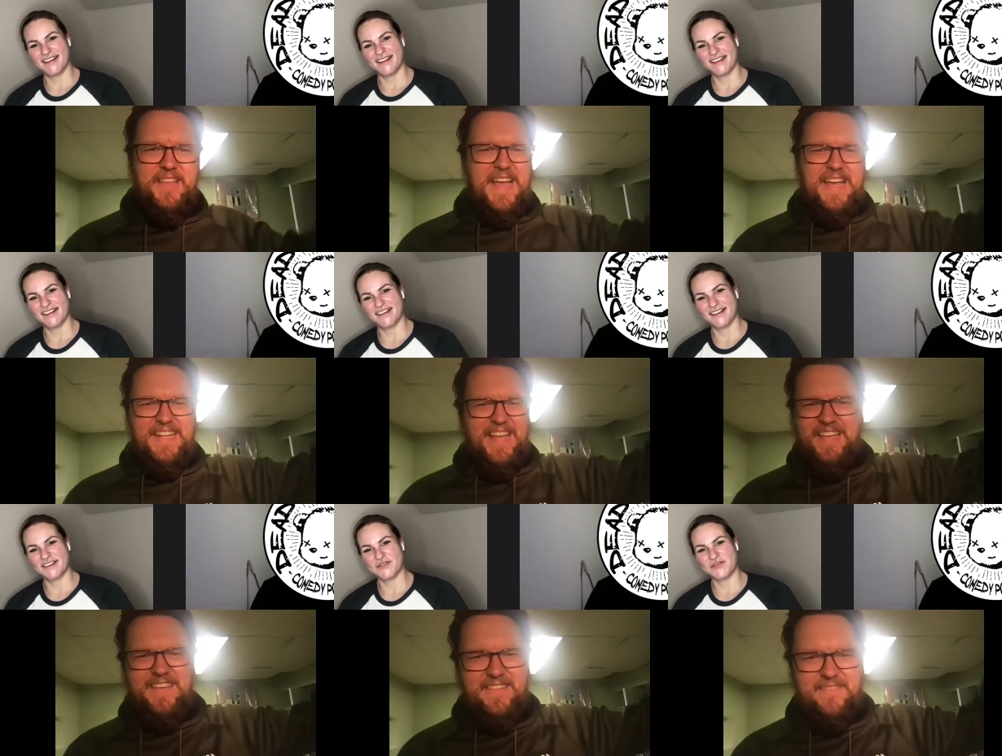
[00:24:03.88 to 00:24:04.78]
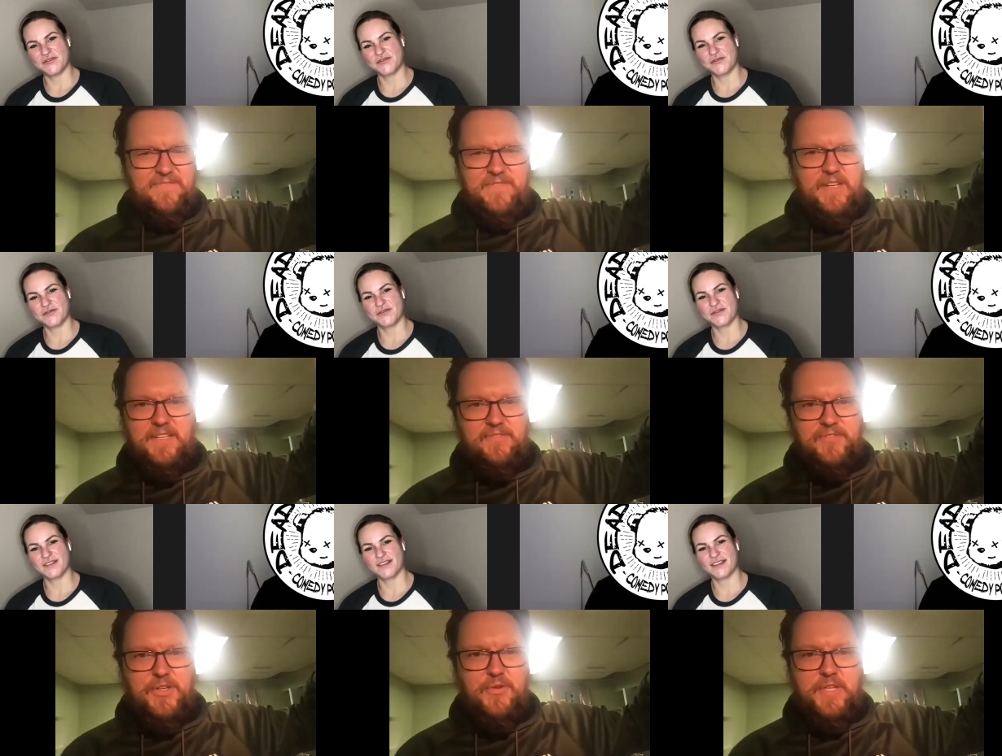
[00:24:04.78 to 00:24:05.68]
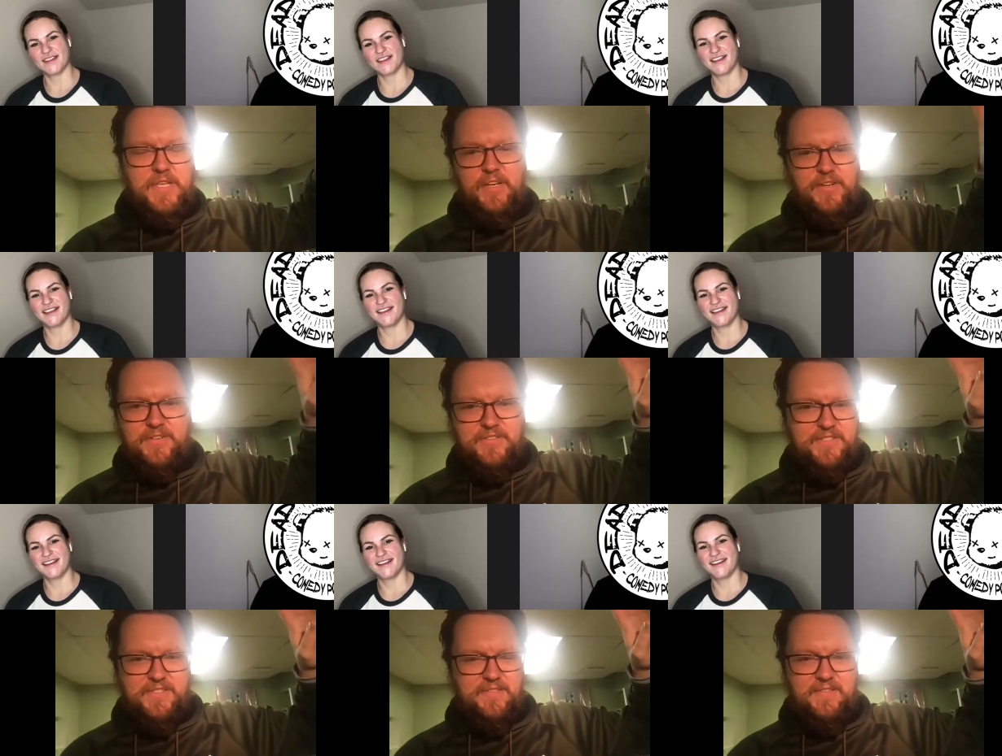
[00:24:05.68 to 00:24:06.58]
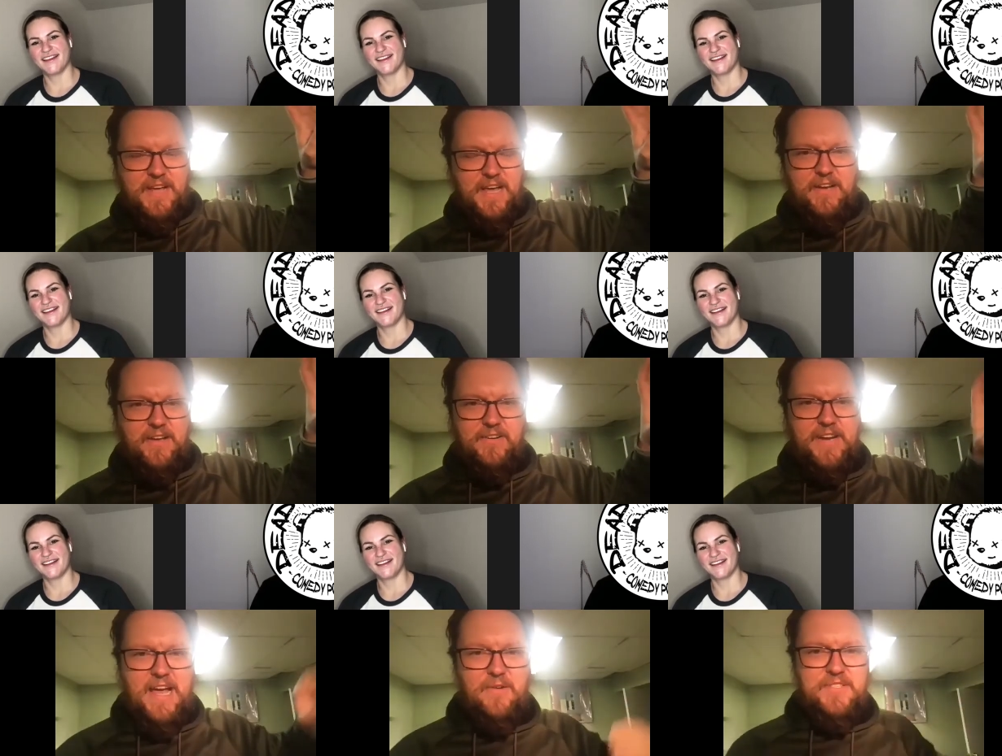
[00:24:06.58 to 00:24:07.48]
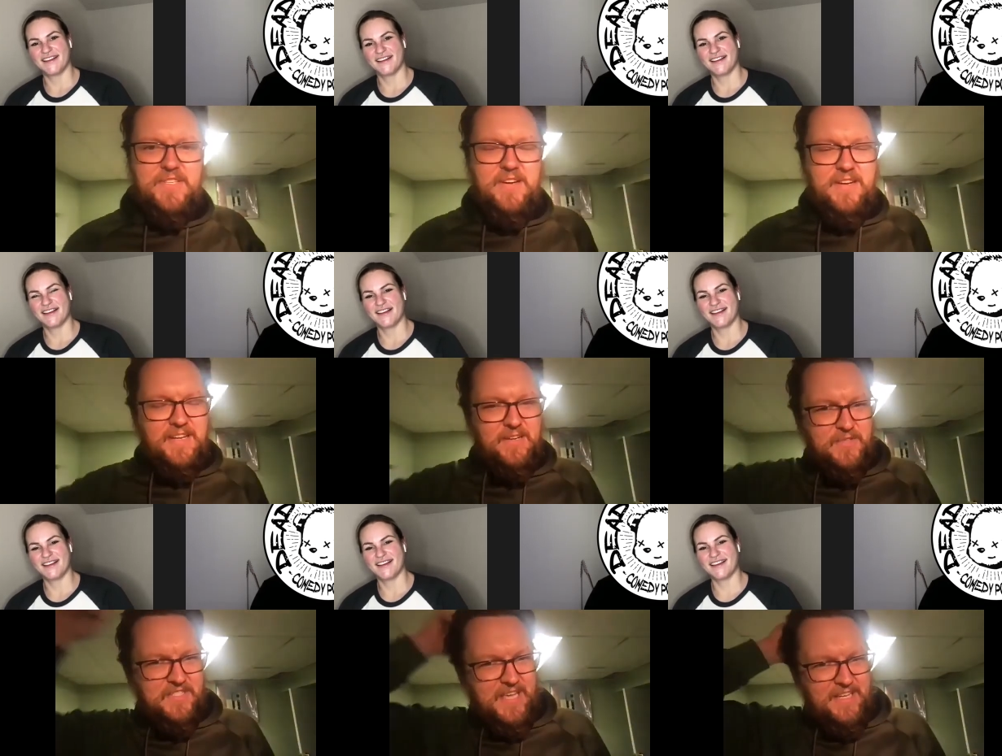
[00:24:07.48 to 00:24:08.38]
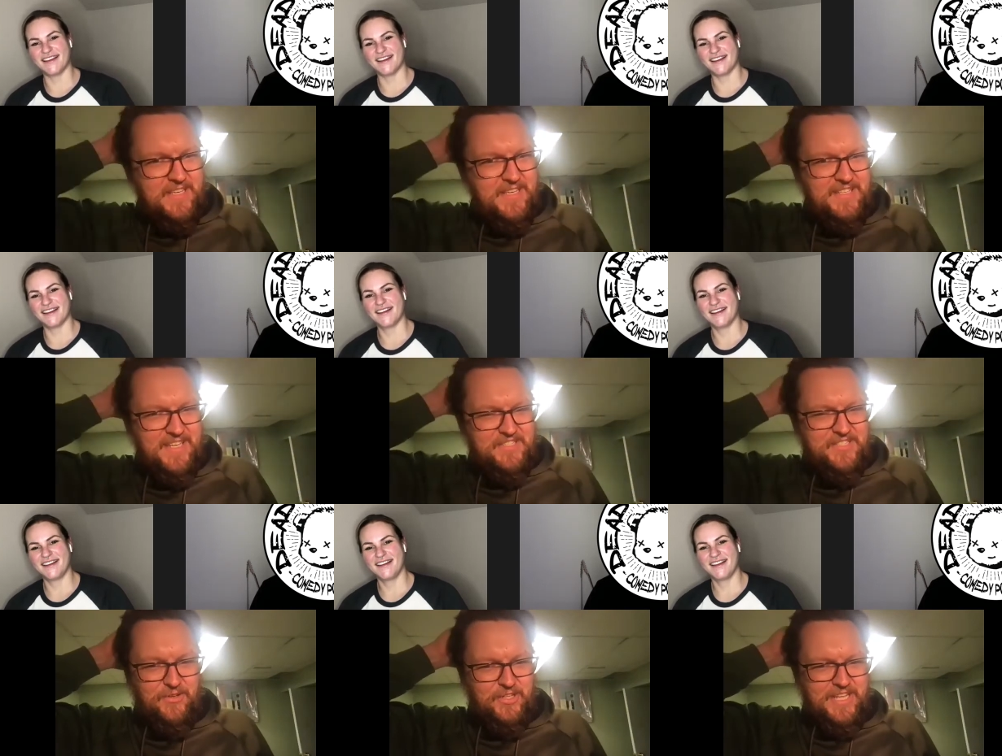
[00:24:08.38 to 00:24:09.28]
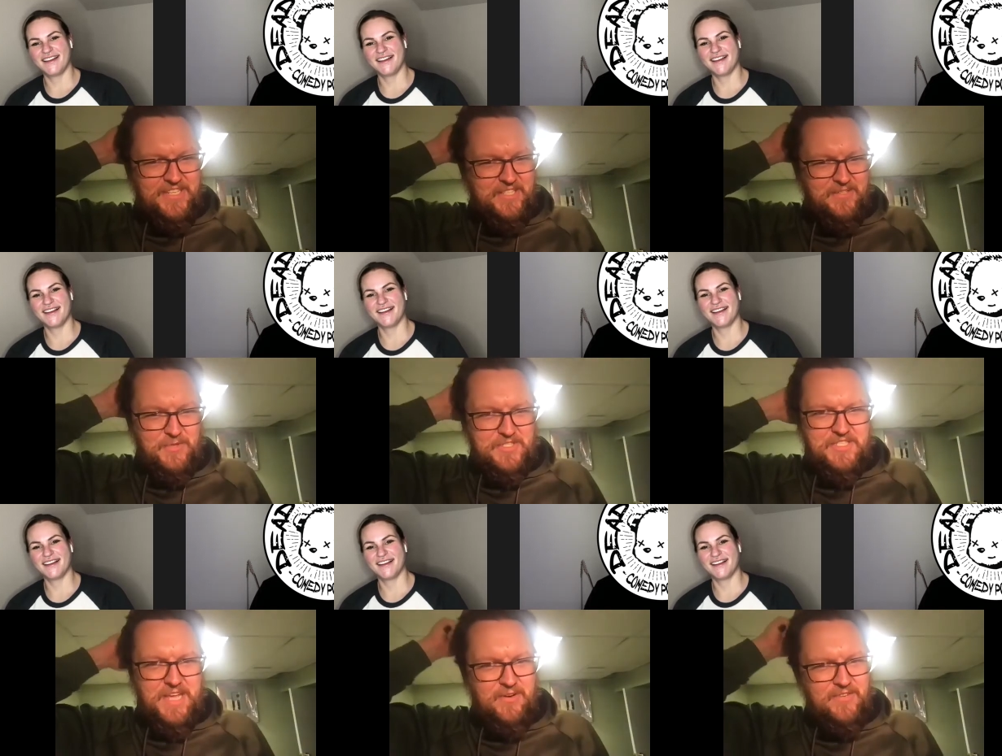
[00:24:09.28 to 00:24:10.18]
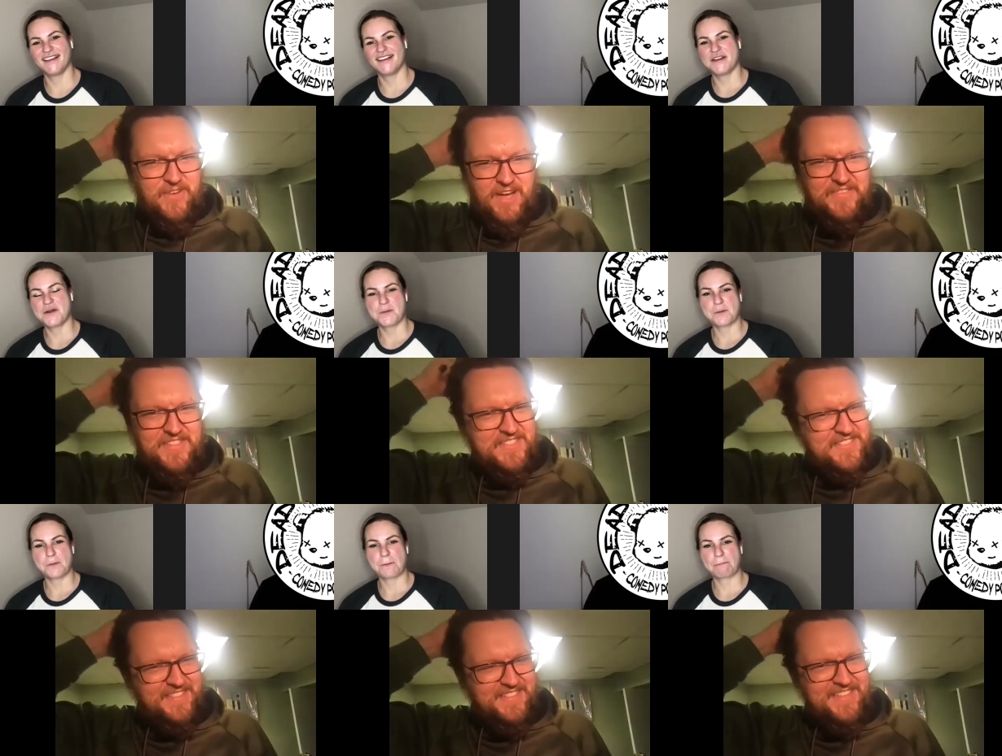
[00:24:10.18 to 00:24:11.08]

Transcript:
Speaker 1: had like fucking two years, nine hundred hours on it. And it was like, yeah. Until Clinton was out of office.